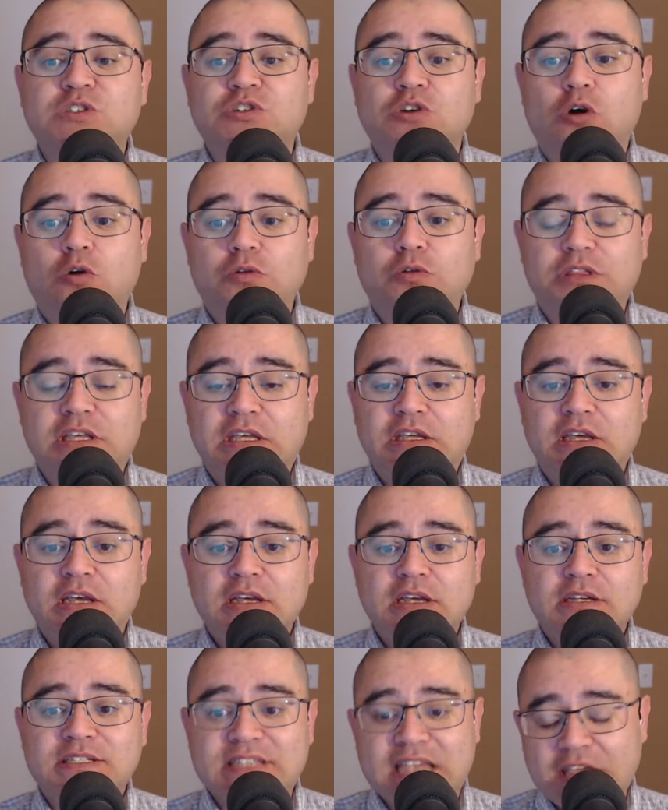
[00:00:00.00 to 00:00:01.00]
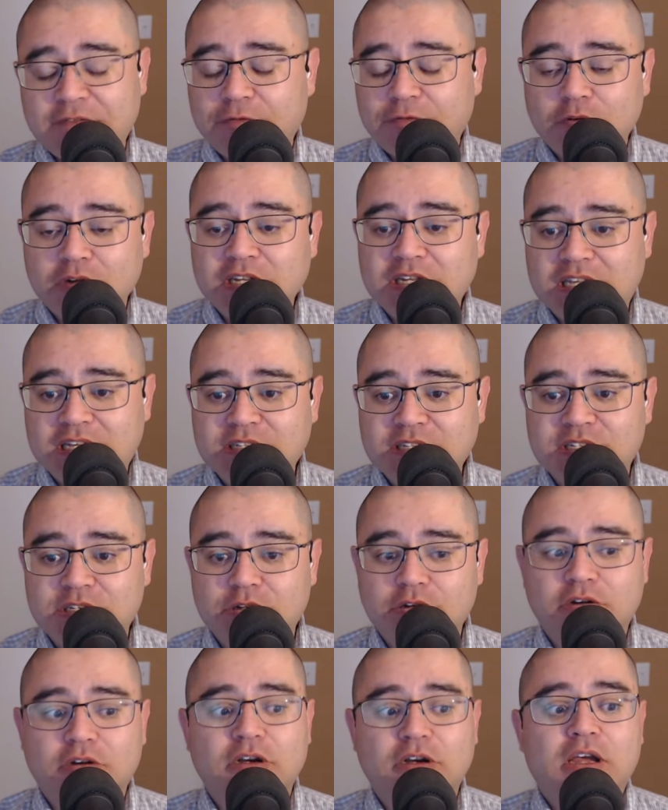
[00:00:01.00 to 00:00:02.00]
So the safer and
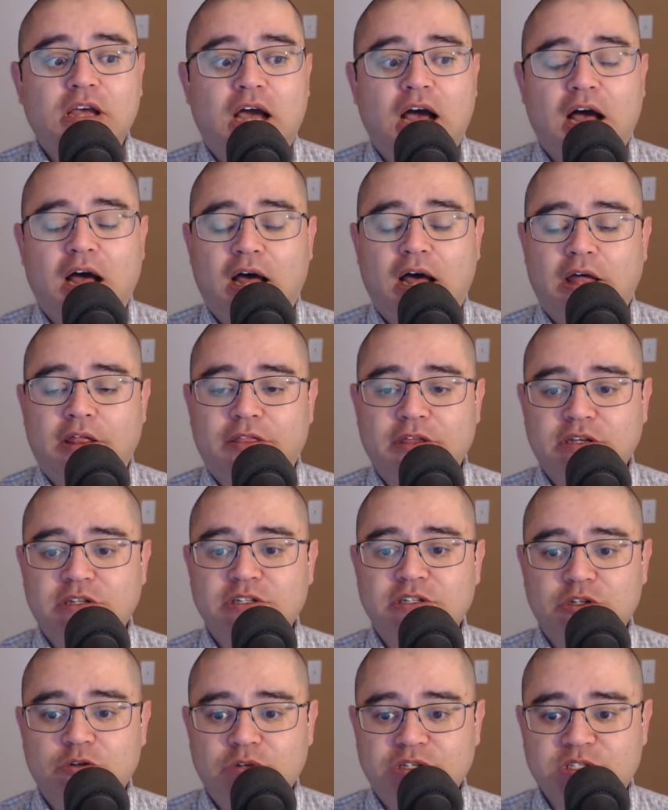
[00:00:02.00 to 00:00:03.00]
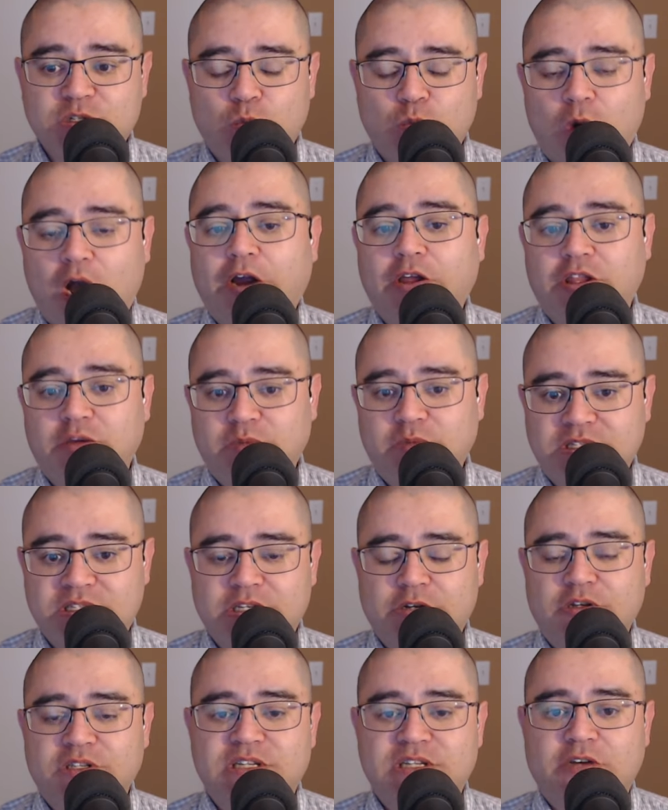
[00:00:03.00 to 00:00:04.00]
easier uh, thing to do is to wire them
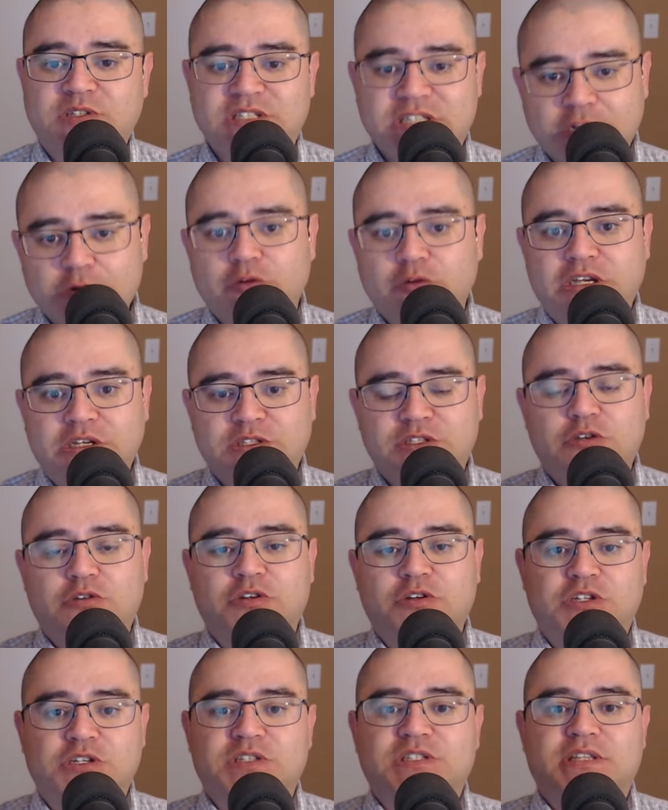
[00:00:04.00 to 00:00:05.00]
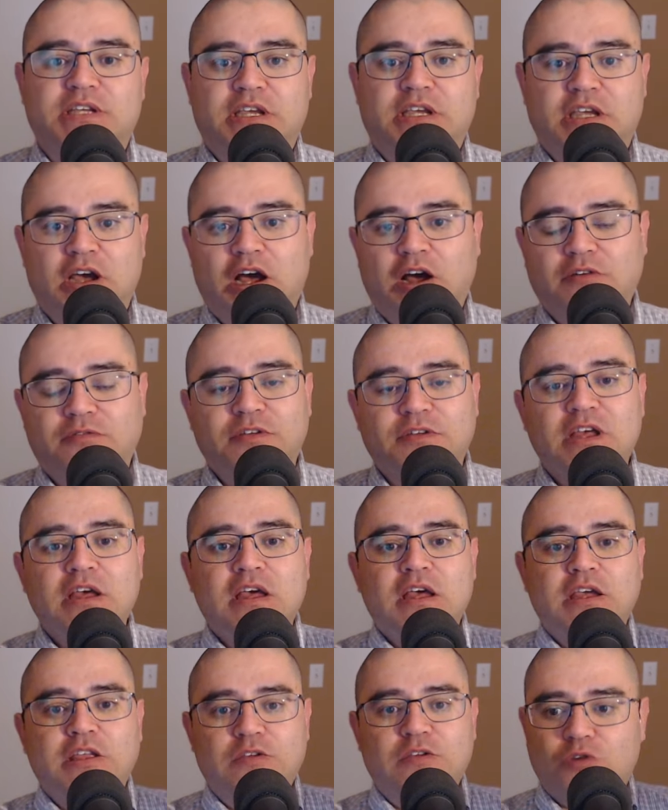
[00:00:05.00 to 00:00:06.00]
in series. Now, series, you could just think of
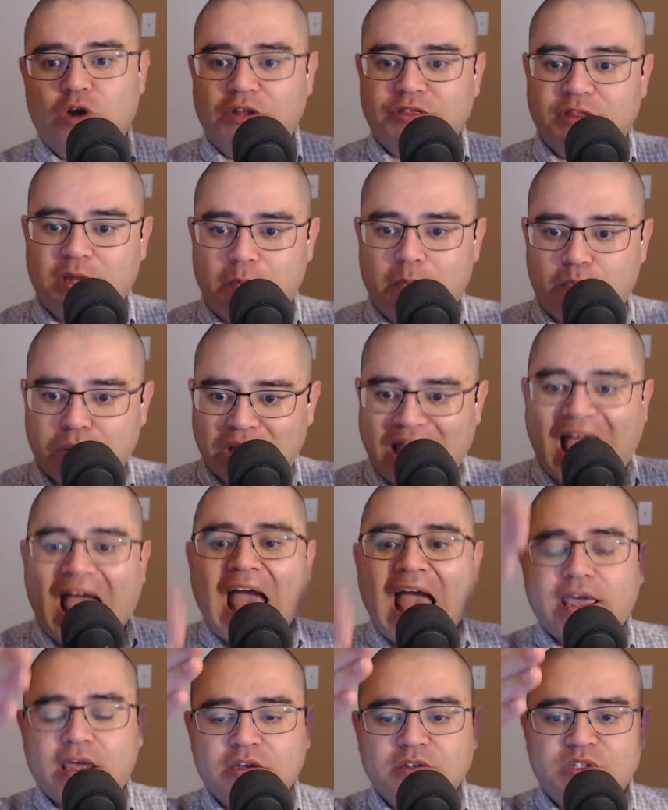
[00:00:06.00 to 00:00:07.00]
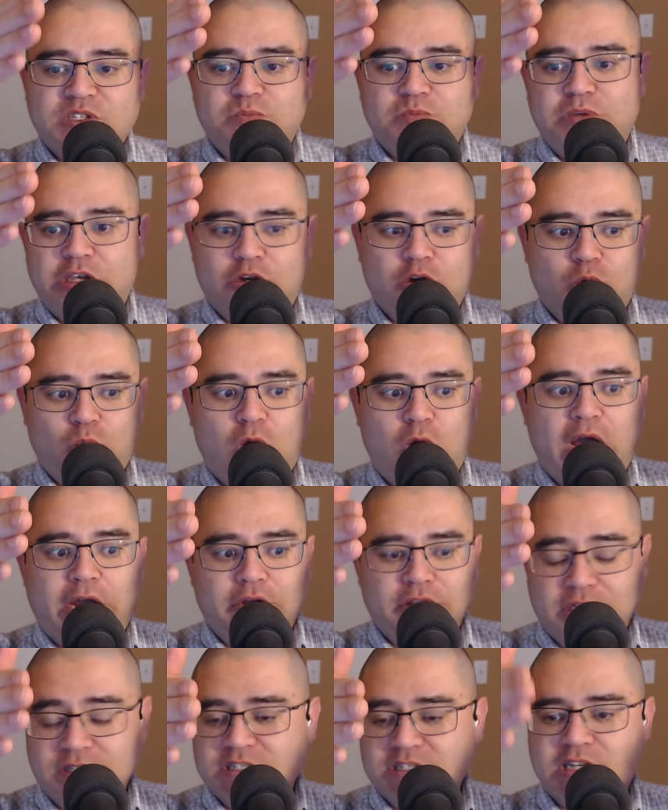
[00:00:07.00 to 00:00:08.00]
you've got the black speaker
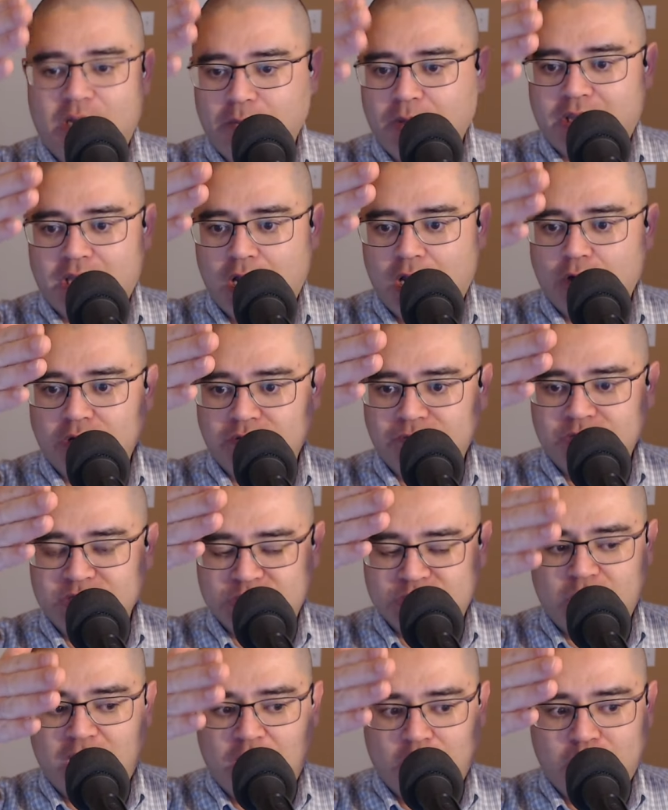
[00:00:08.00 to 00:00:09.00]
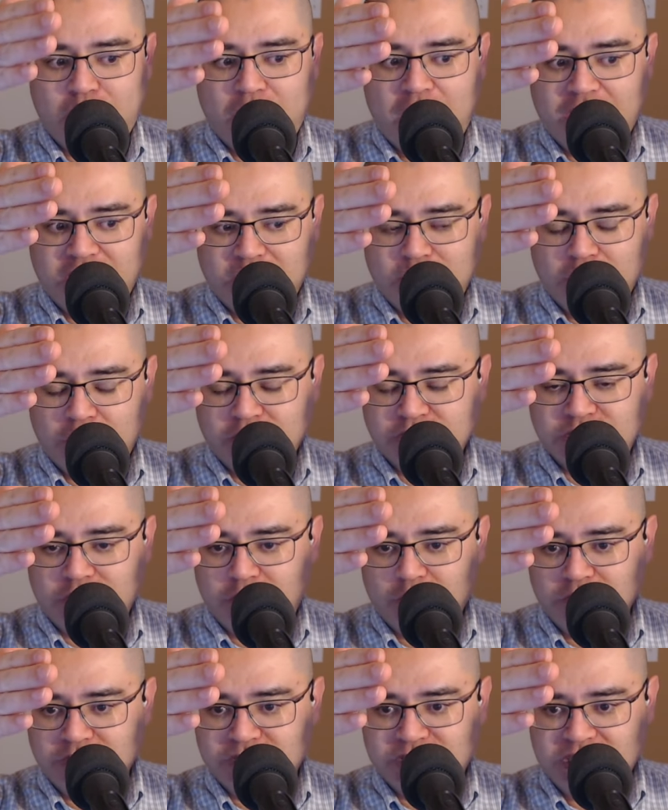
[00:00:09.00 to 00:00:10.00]
wire that's coming out of the surround binding
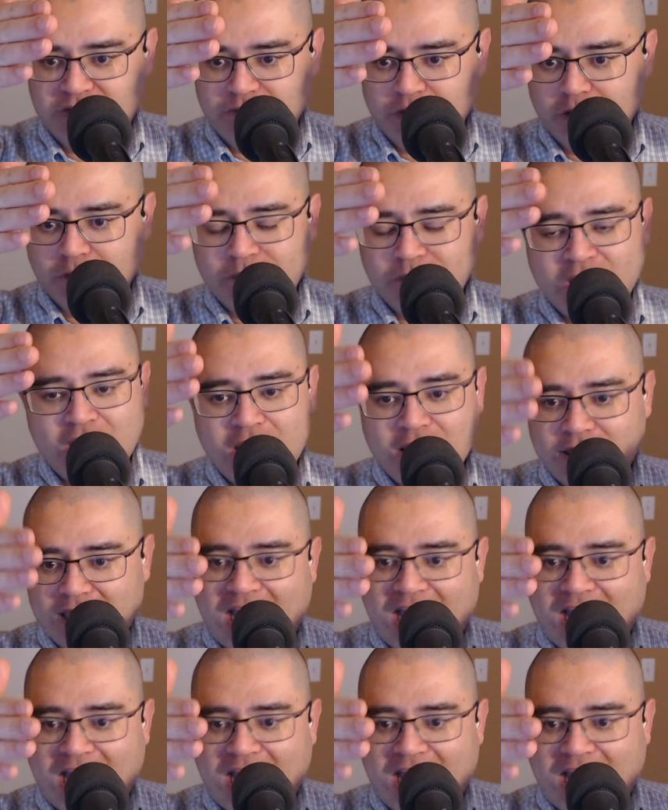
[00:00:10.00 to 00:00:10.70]
post on your receiver.